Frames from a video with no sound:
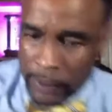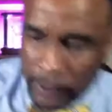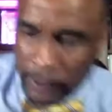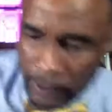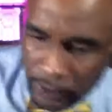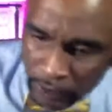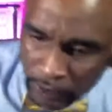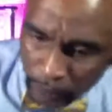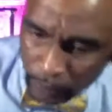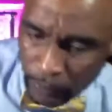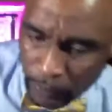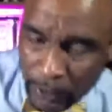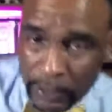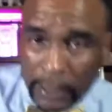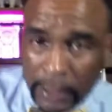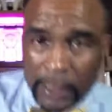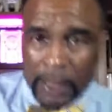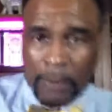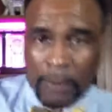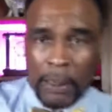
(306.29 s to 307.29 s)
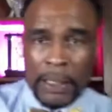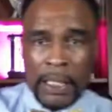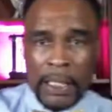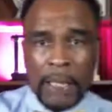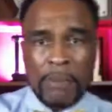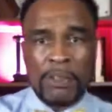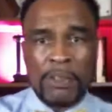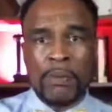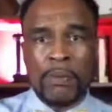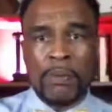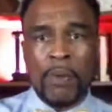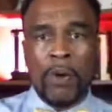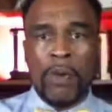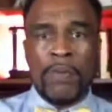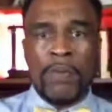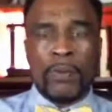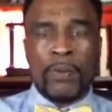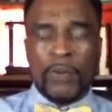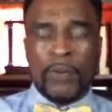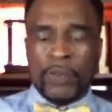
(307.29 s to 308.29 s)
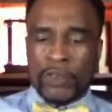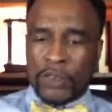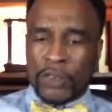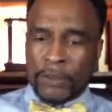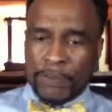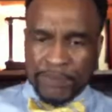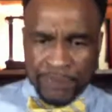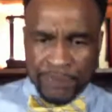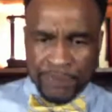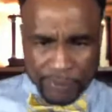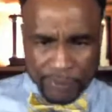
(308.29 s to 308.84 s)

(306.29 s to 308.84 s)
So again, my name is Marvin Wilson.